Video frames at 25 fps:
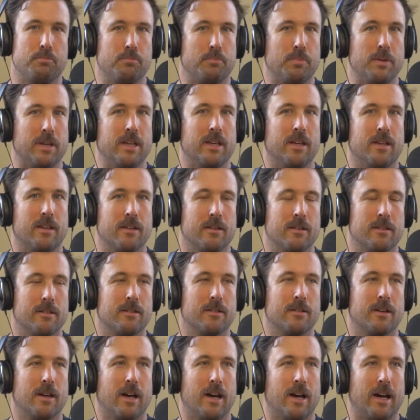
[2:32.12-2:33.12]
big
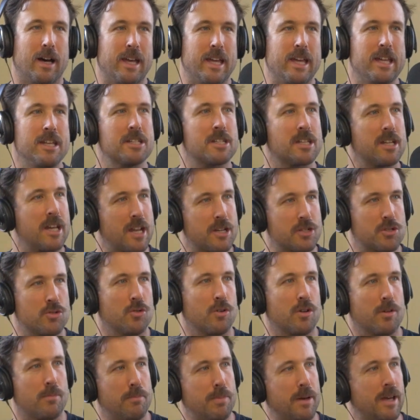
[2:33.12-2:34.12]
uh, international
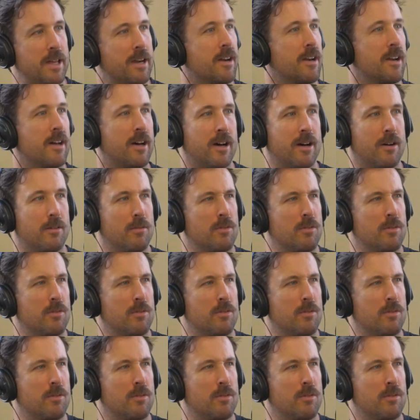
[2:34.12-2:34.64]
competitor.